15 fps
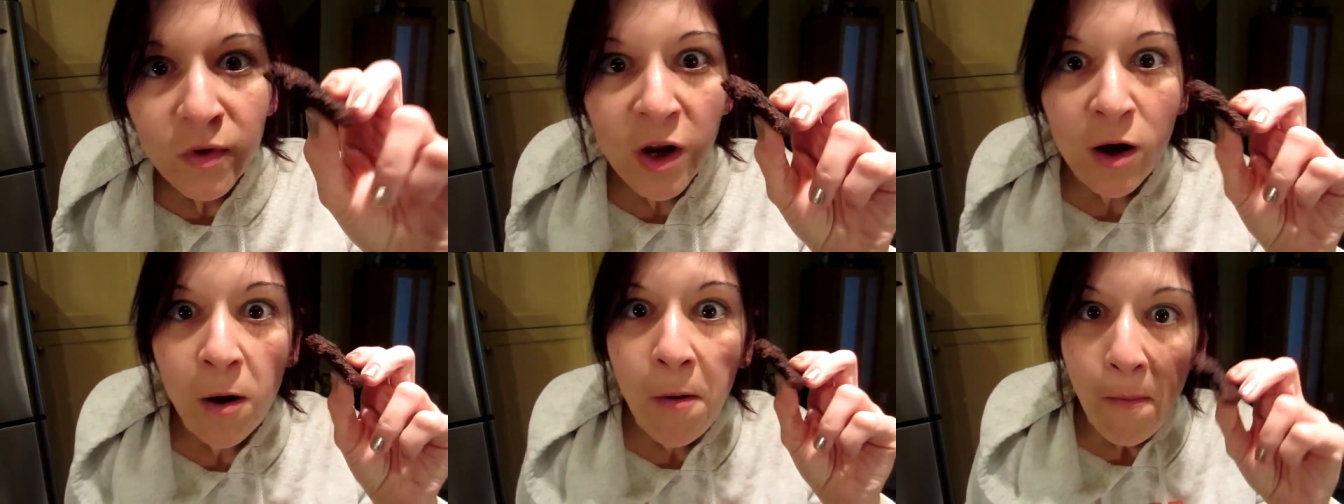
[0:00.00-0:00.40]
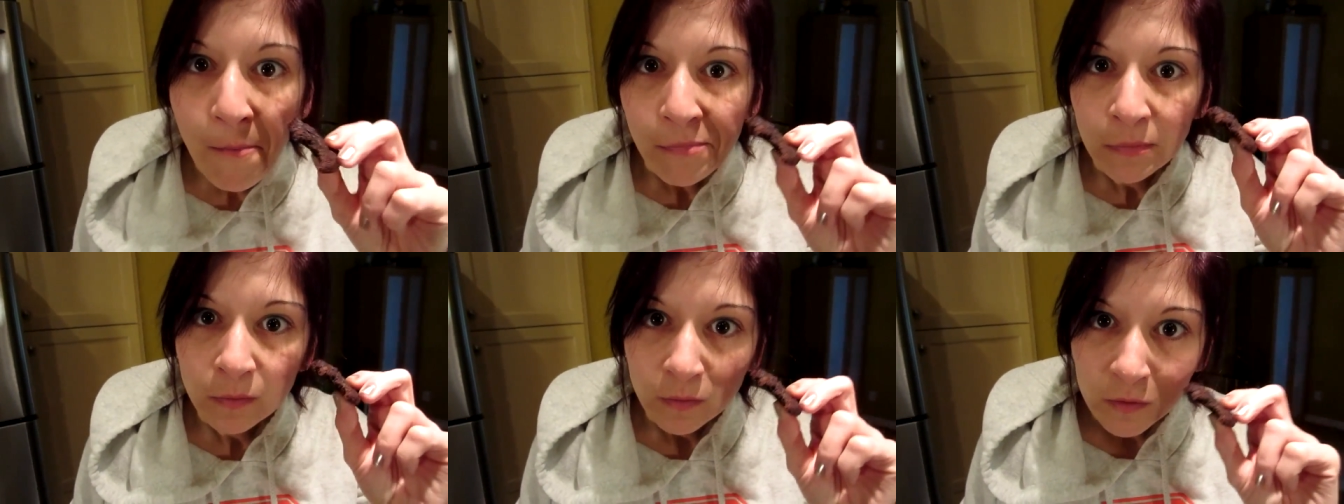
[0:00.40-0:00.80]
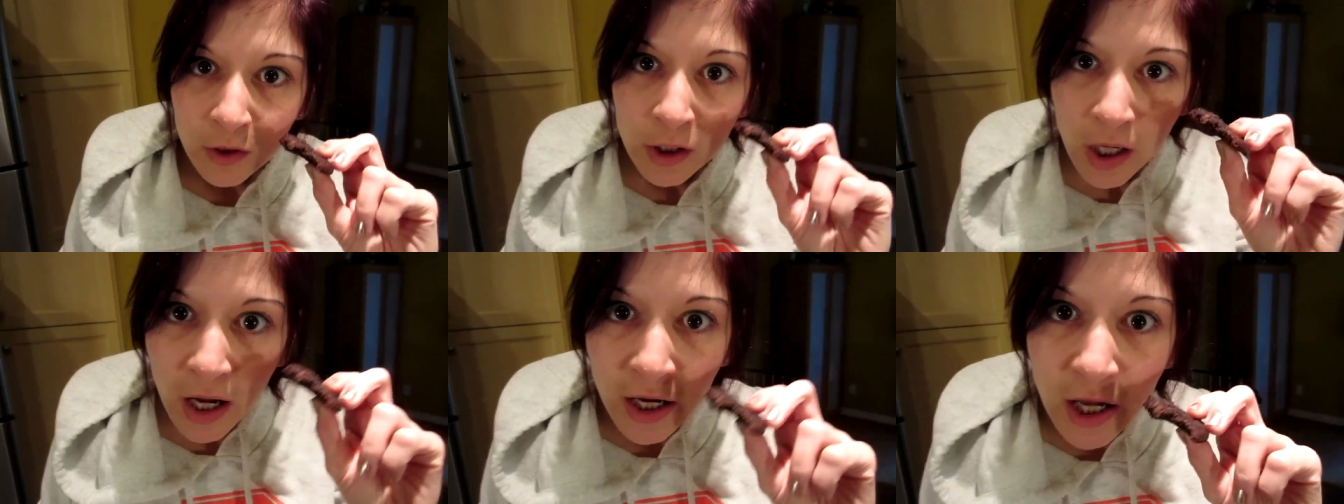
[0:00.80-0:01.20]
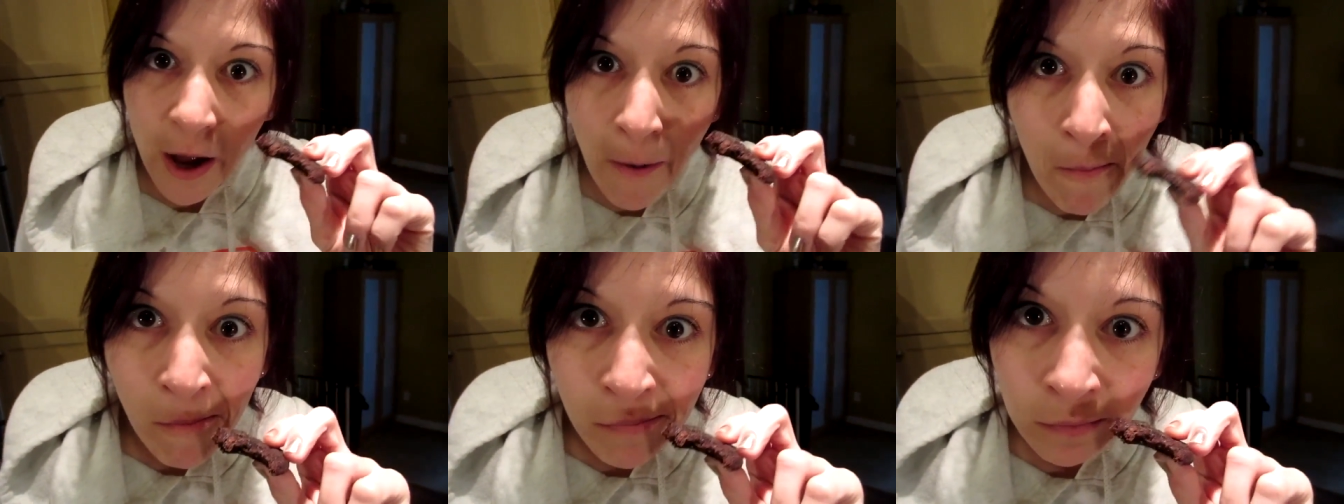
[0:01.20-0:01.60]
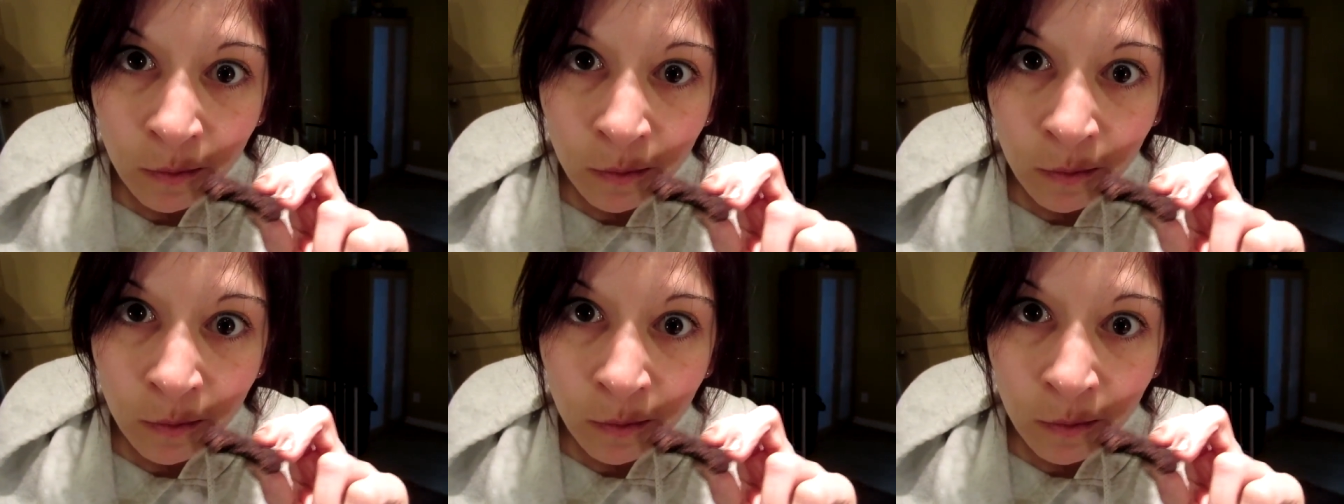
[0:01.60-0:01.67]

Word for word: Go? You like it?